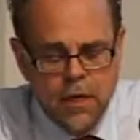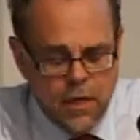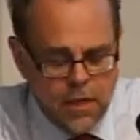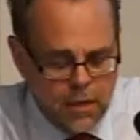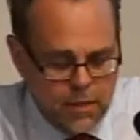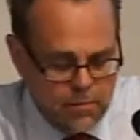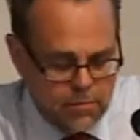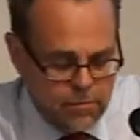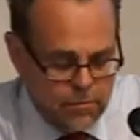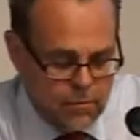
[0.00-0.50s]

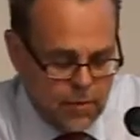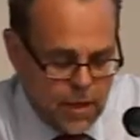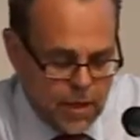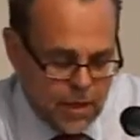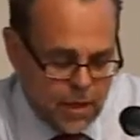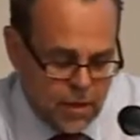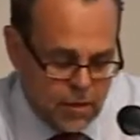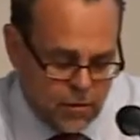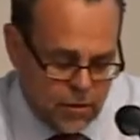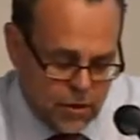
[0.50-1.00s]

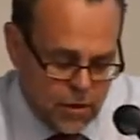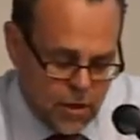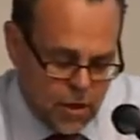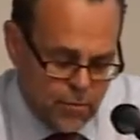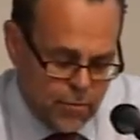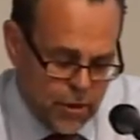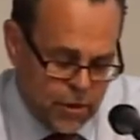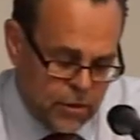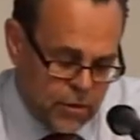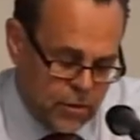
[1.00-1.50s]
I got a
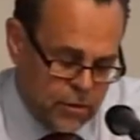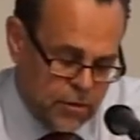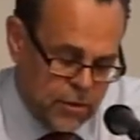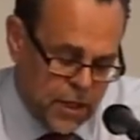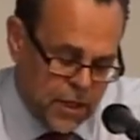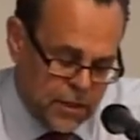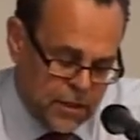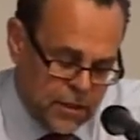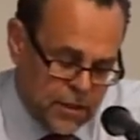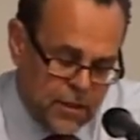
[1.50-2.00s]
comment
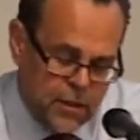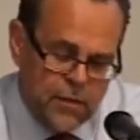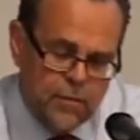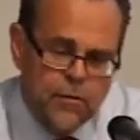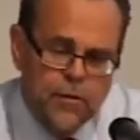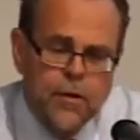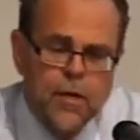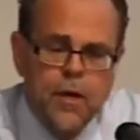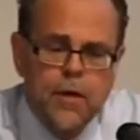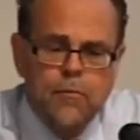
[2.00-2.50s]
on that.
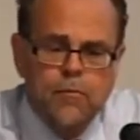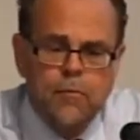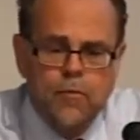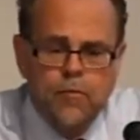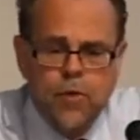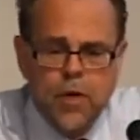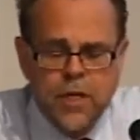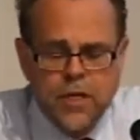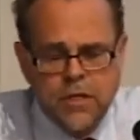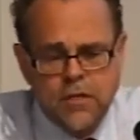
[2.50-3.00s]

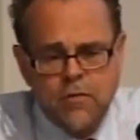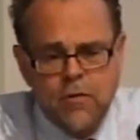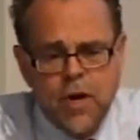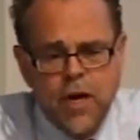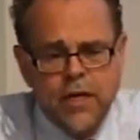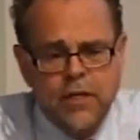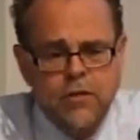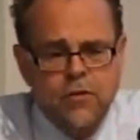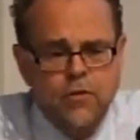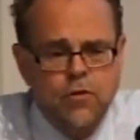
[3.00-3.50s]
Please
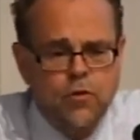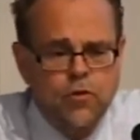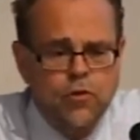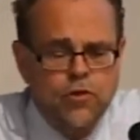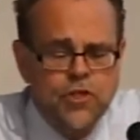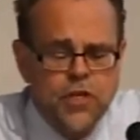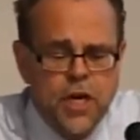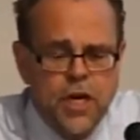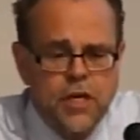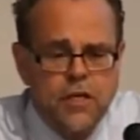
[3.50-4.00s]
try
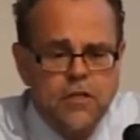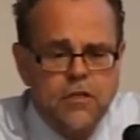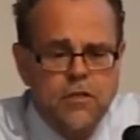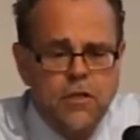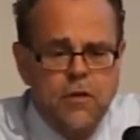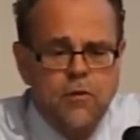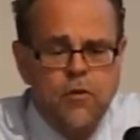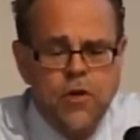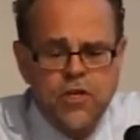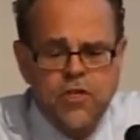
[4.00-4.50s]
to
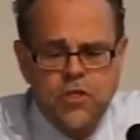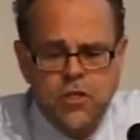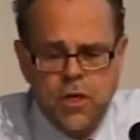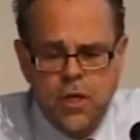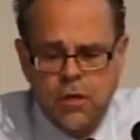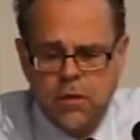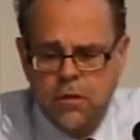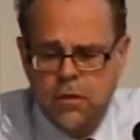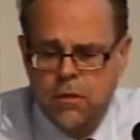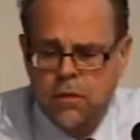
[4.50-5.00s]
change the
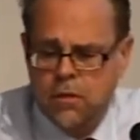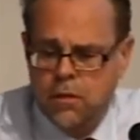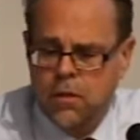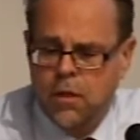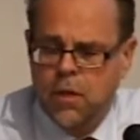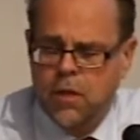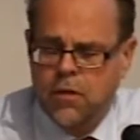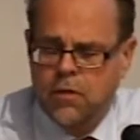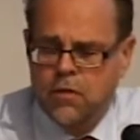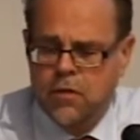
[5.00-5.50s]
question
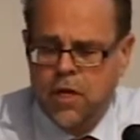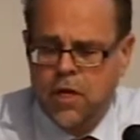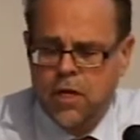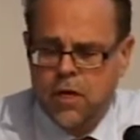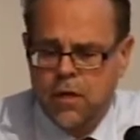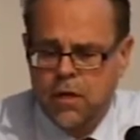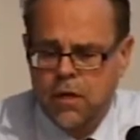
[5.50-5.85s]
and